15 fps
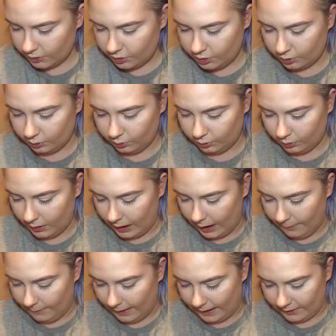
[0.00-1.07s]
So
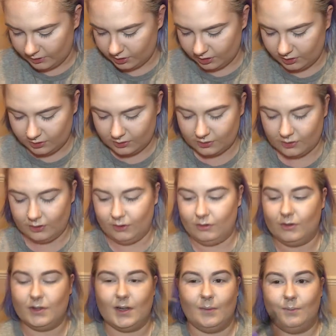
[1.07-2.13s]
I'm actually just going to
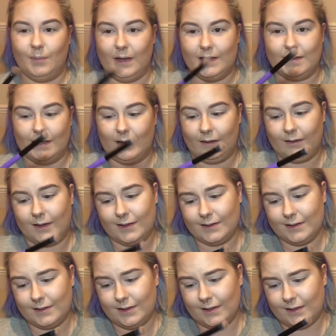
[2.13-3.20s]
use a basic,
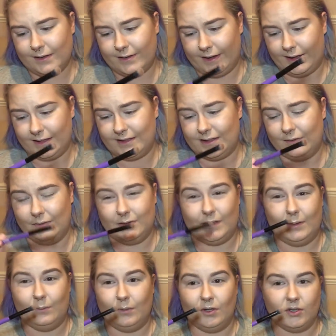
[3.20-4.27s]
this is I think a
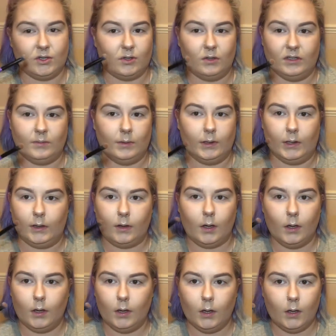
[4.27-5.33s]
17 brush, it cost me like
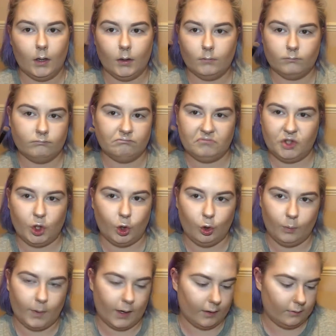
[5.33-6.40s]

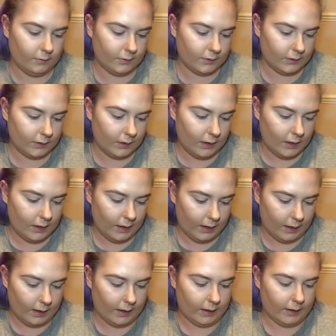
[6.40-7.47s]
£2,
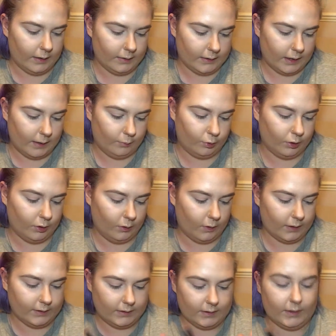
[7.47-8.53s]
and I'm going to go
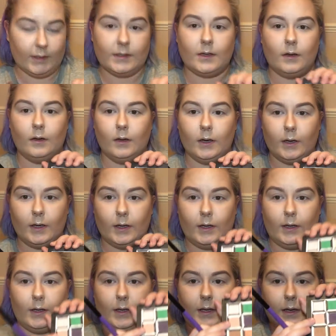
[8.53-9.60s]
into this colour
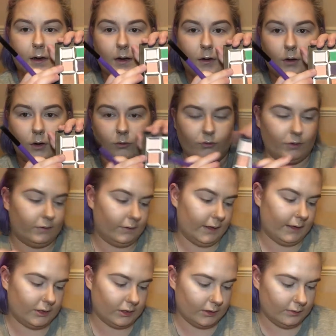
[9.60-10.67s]
here called
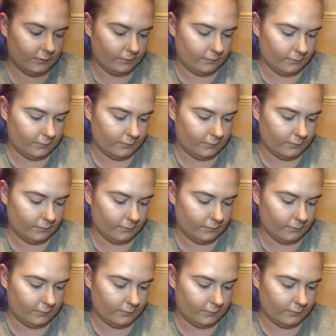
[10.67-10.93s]
Reflection.